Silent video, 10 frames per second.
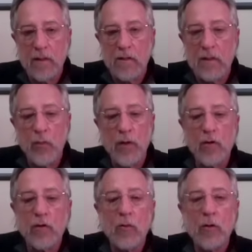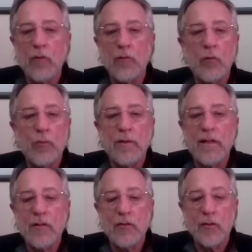See, we don't know our full
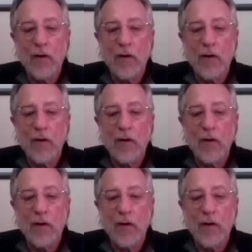potential.